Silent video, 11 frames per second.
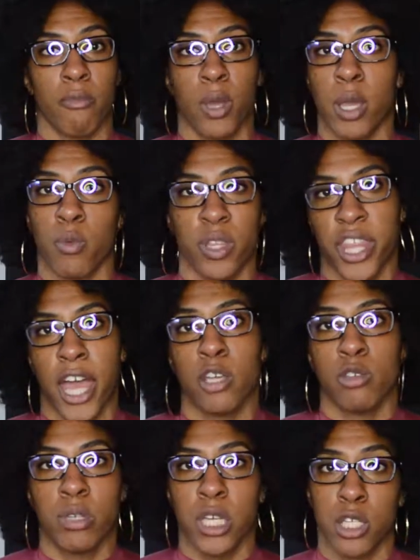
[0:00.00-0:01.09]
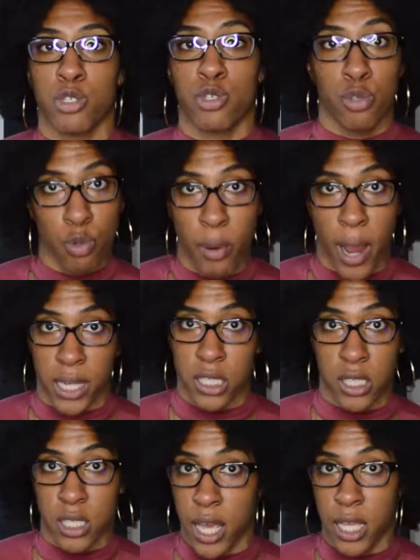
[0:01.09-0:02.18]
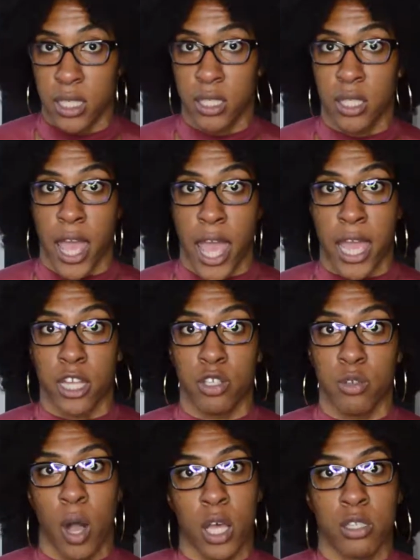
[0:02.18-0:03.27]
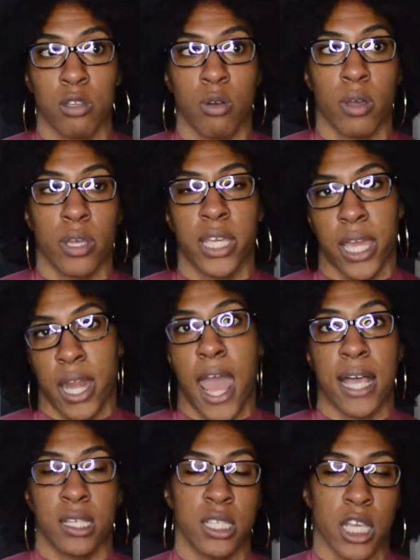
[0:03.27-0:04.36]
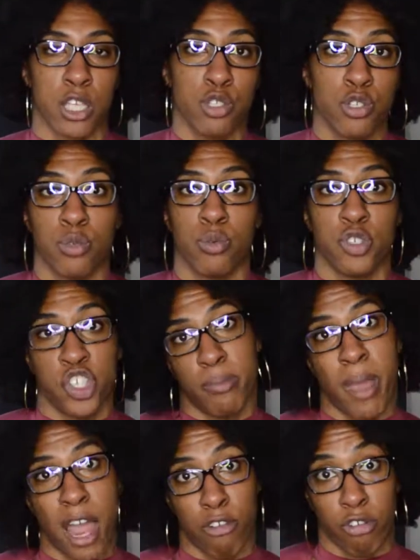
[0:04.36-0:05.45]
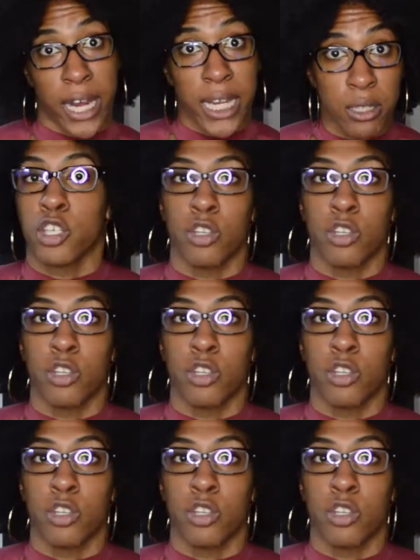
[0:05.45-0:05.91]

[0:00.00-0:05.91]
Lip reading: And with that, you get 2 practice tests, and you also get access to Gmat Write.